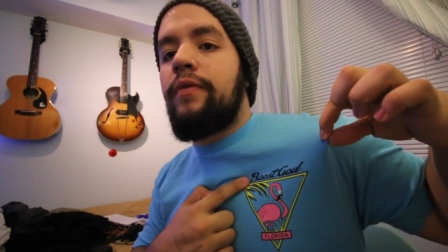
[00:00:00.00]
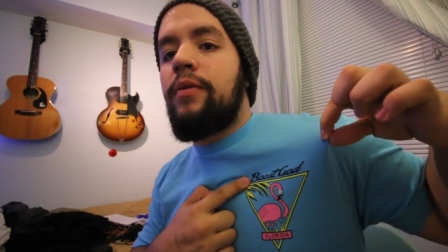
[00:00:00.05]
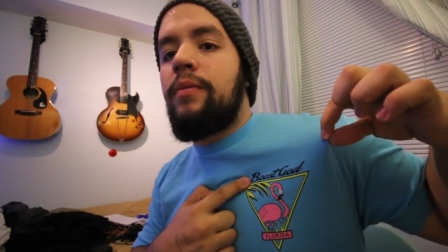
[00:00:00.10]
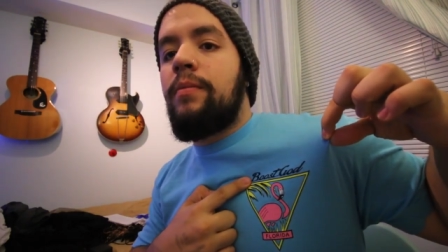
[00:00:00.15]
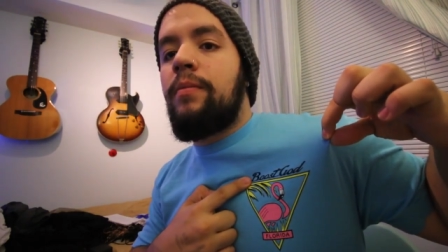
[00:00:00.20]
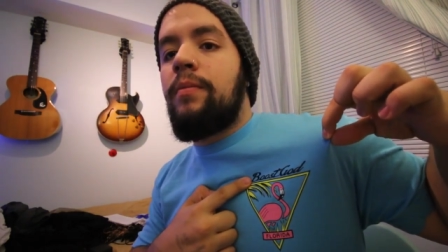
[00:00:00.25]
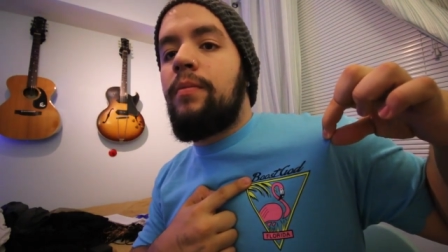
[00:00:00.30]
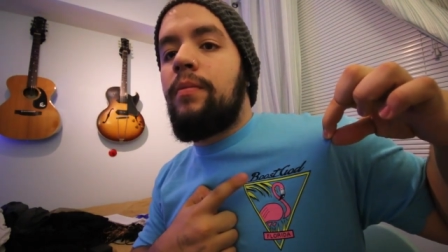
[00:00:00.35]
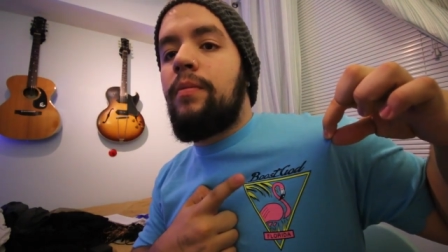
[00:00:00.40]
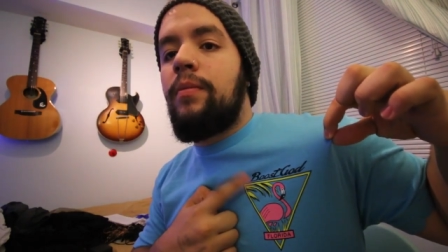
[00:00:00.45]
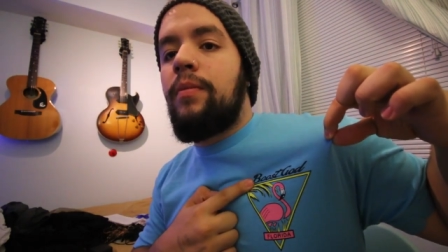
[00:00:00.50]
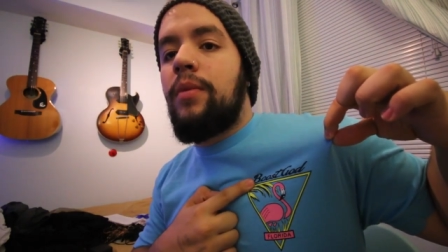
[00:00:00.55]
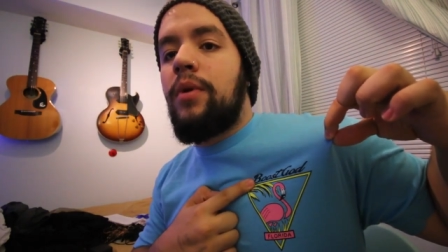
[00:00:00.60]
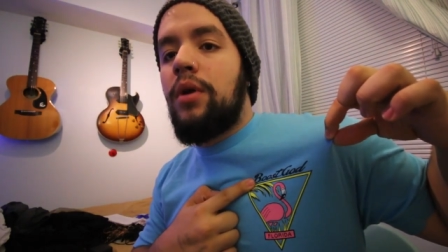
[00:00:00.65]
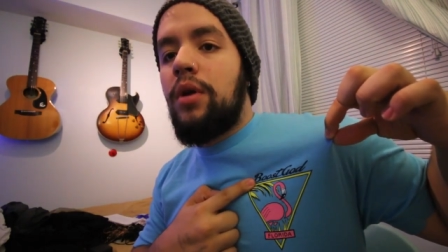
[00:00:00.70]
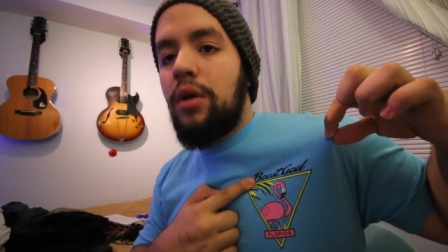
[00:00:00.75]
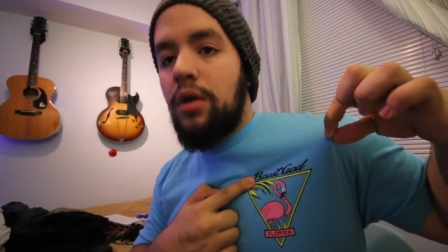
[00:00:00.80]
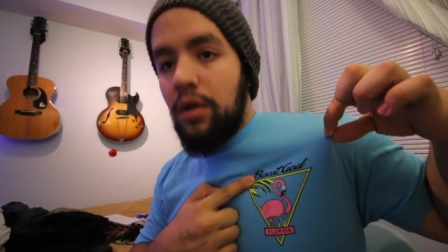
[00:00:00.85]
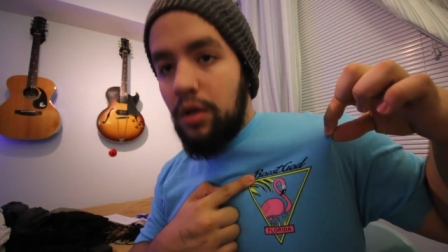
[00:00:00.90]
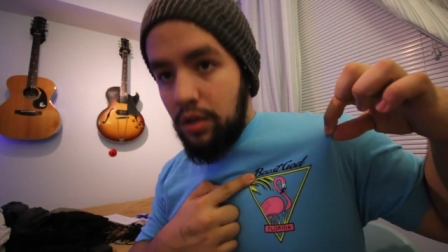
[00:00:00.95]
from
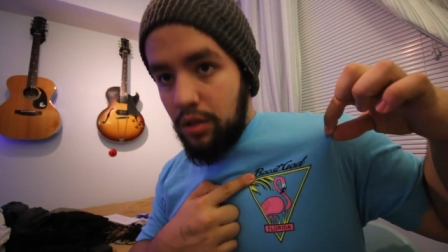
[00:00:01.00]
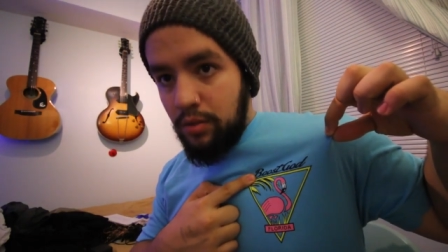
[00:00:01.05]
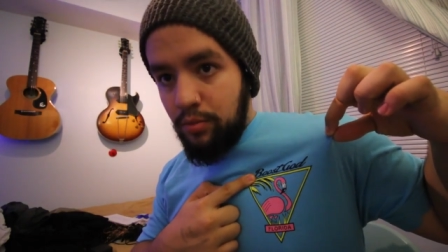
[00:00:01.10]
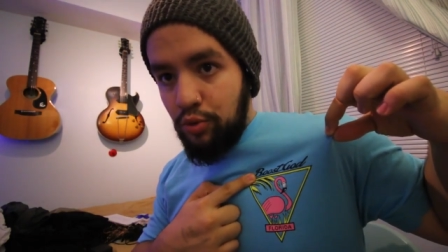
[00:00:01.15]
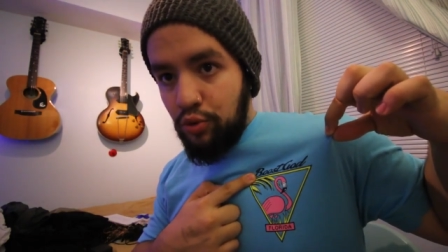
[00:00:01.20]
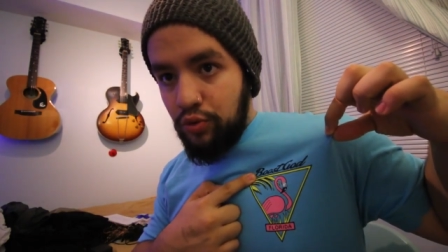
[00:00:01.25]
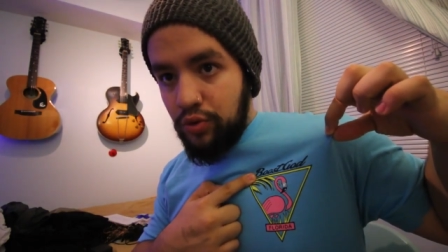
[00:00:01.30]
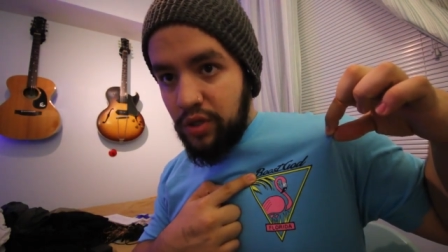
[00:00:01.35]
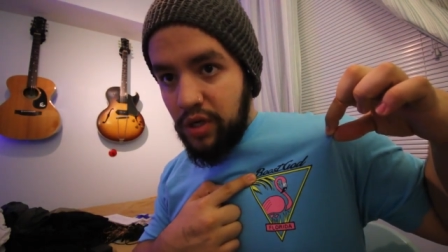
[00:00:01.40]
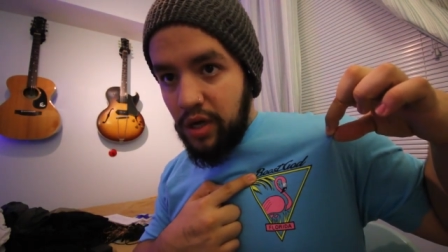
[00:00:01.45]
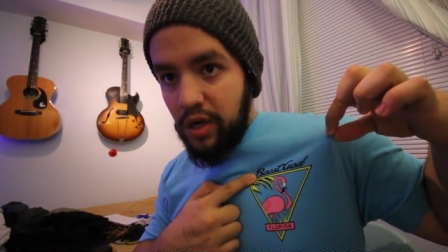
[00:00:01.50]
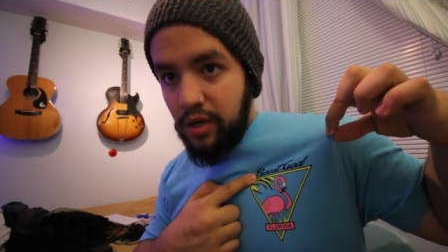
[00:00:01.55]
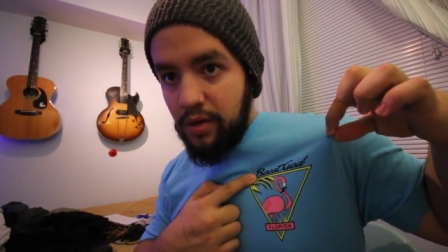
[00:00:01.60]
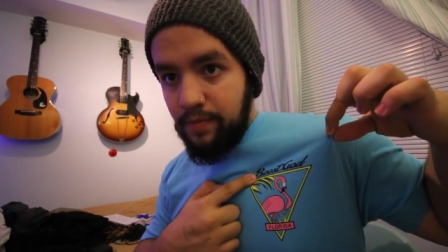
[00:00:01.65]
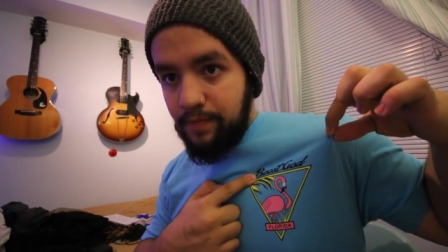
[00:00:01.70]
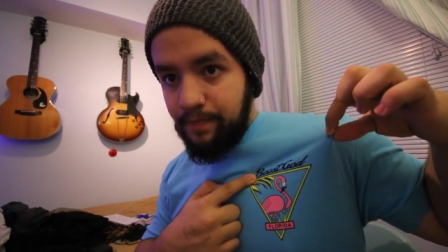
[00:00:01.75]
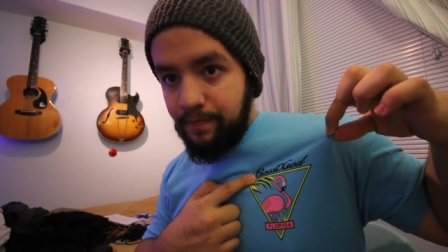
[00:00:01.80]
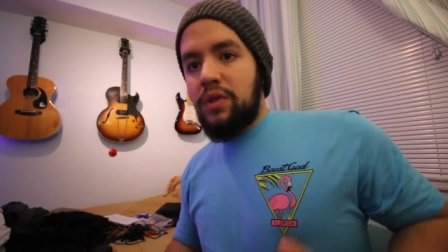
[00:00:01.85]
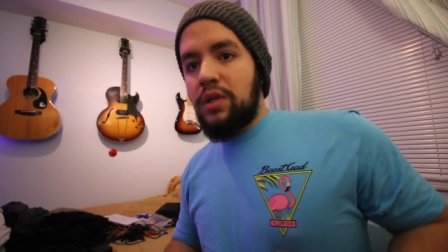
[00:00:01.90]
the Boost God.